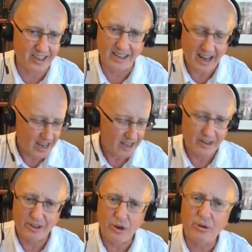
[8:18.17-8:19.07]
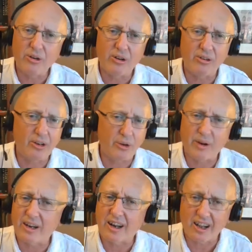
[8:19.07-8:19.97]
Just Google, go
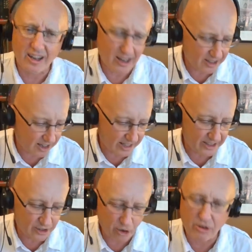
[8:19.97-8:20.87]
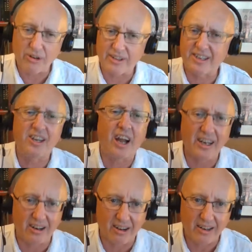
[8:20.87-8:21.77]
on online, Google the
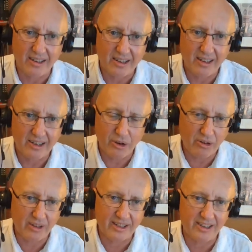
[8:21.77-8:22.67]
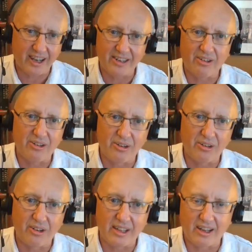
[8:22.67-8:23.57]
title, Google the title,
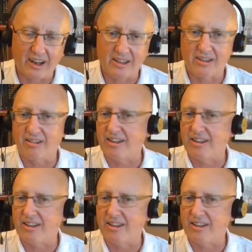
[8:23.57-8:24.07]
Google the author.